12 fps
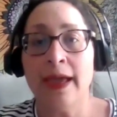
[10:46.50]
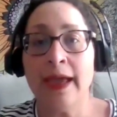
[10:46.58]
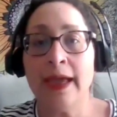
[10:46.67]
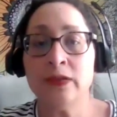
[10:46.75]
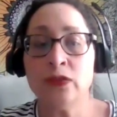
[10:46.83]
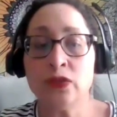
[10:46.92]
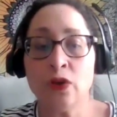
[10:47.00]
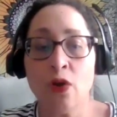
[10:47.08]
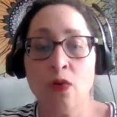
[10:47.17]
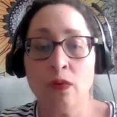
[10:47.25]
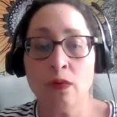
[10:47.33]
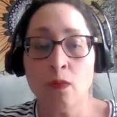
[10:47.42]
And
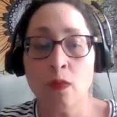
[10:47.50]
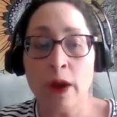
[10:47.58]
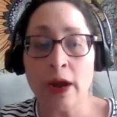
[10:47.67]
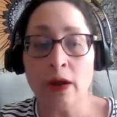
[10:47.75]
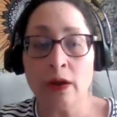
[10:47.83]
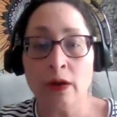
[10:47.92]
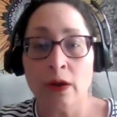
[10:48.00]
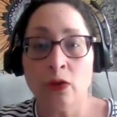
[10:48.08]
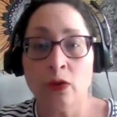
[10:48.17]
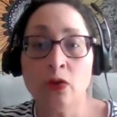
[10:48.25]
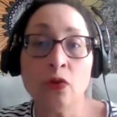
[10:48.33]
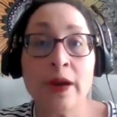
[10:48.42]
so where
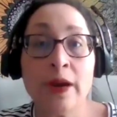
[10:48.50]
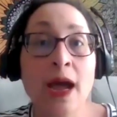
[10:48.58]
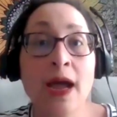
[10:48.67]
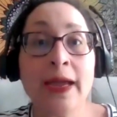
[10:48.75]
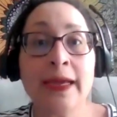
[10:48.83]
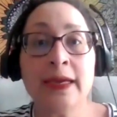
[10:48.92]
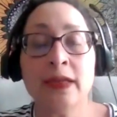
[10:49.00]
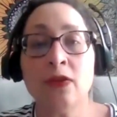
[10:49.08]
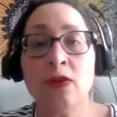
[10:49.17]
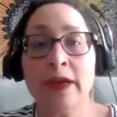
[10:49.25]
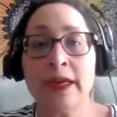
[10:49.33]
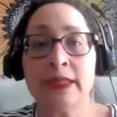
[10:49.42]
you and I can
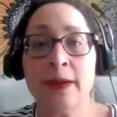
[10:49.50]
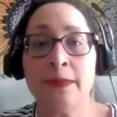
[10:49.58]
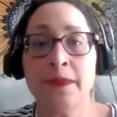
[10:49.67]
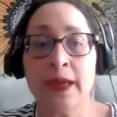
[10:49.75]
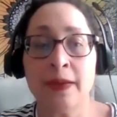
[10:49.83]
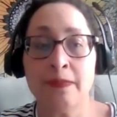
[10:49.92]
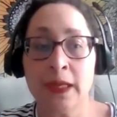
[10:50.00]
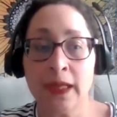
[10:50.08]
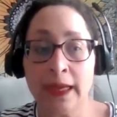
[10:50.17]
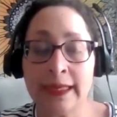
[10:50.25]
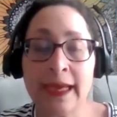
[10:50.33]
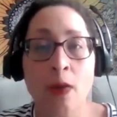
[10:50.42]
look at something and be
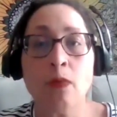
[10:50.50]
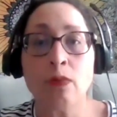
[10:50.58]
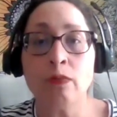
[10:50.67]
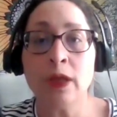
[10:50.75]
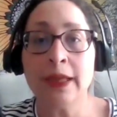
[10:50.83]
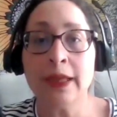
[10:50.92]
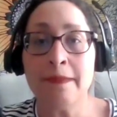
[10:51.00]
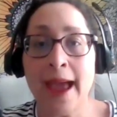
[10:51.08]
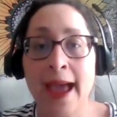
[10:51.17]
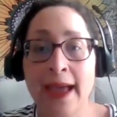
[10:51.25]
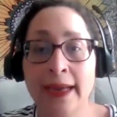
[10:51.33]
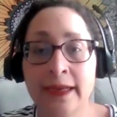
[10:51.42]
like, yeah, we're really
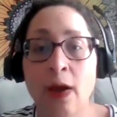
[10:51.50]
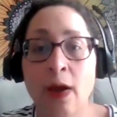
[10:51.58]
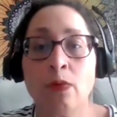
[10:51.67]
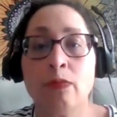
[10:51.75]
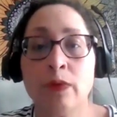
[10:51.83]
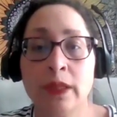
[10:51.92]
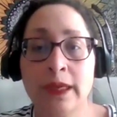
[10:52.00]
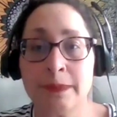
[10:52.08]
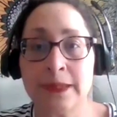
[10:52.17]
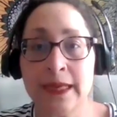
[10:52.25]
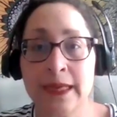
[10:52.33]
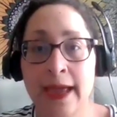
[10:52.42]
mad. Yeah, we're really
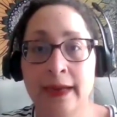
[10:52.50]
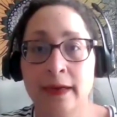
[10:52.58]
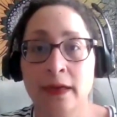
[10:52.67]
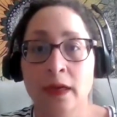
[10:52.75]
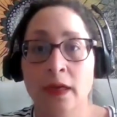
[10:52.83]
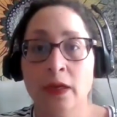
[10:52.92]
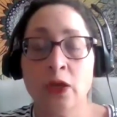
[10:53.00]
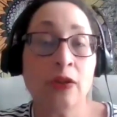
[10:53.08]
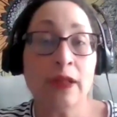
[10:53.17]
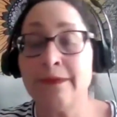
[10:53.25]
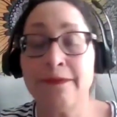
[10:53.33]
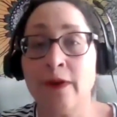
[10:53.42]
upset.
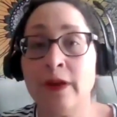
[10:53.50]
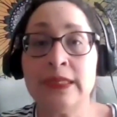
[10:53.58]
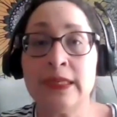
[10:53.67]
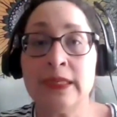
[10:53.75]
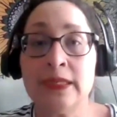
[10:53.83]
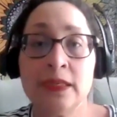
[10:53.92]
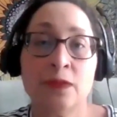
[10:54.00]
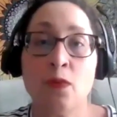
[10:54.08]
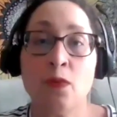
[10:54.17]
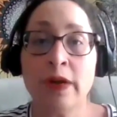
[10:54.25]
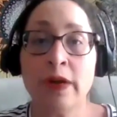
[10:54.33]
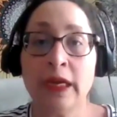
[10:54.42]
Like for instance, this
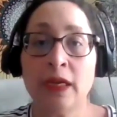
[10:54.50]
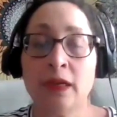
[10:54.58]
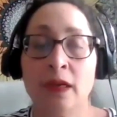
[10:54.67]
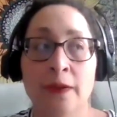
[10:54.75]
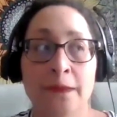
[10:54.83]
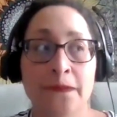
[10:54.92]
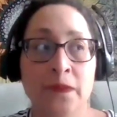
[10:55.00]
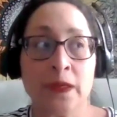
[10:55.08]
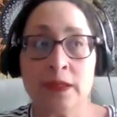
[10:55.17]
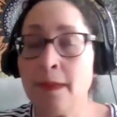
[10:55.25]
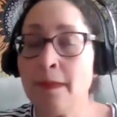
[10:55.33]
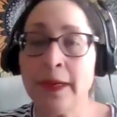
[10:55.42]
morning,
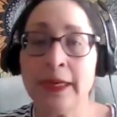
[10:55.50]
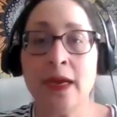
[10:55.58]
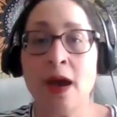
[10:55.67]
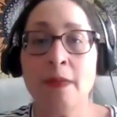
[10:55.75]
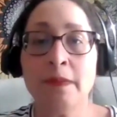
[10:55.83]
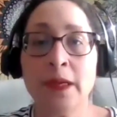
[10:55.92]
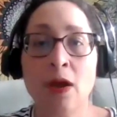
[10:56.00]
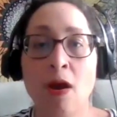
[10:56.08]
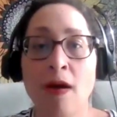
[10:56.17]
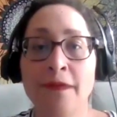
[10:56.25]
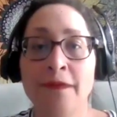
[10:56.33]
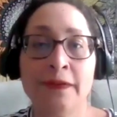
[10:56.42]
somebody cut me
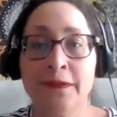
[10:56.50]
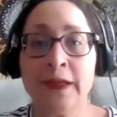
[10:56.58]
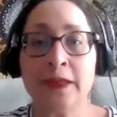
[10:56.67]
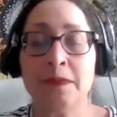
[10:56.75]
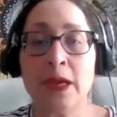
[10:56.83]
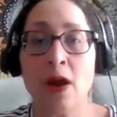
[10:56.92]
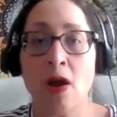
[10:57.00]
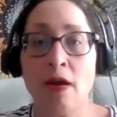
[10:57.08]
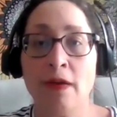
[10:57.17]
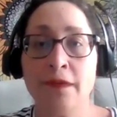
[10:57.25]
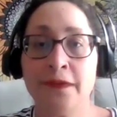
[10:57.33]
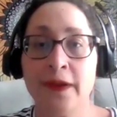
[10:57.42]
off and flicked me
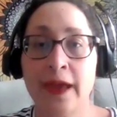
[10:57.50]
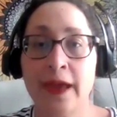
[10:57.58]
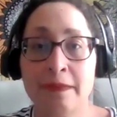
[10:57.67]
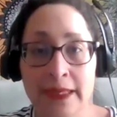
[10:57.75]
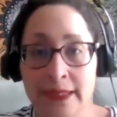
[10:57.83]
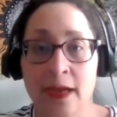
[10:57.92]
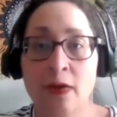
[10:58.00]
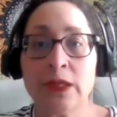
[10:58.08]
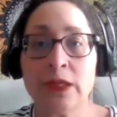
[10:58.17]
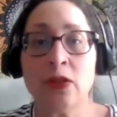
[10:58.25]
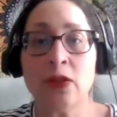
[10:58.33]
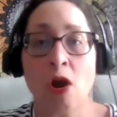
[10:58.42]
off, and my son
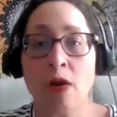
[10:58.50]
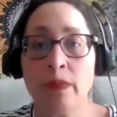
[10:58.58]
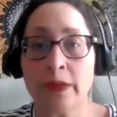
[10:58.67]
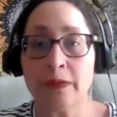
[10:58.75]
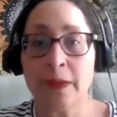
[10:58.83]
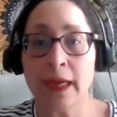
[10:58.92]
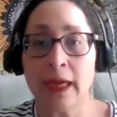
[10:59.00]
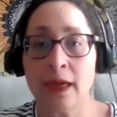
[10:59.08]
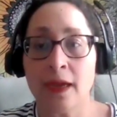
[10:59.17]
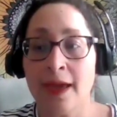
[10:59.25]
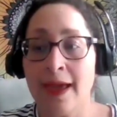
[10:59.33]
was in the car with me.